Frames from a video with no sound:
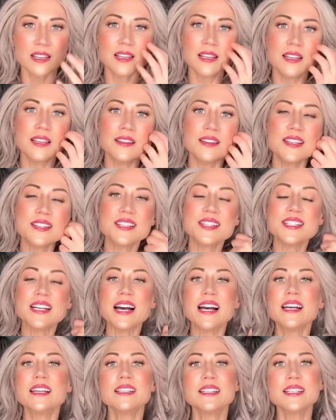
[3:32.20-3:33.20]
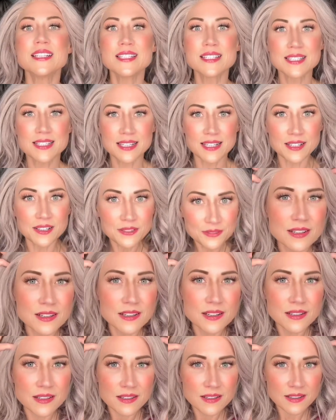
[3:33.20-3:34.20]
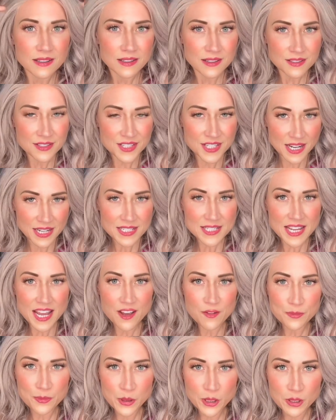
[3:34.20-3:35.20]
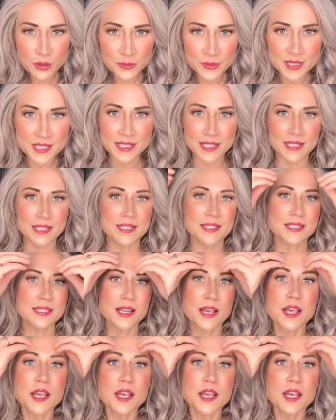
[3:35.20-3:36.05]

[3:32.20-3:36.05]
the style itself does have permatease,